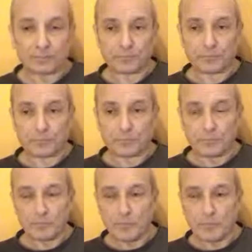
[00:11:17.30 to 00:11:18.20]

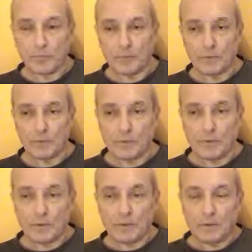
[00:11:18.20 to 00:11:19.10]

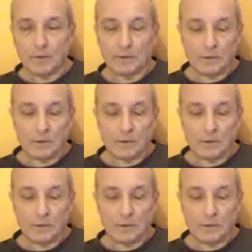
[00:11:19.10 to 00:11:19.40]
[no speech]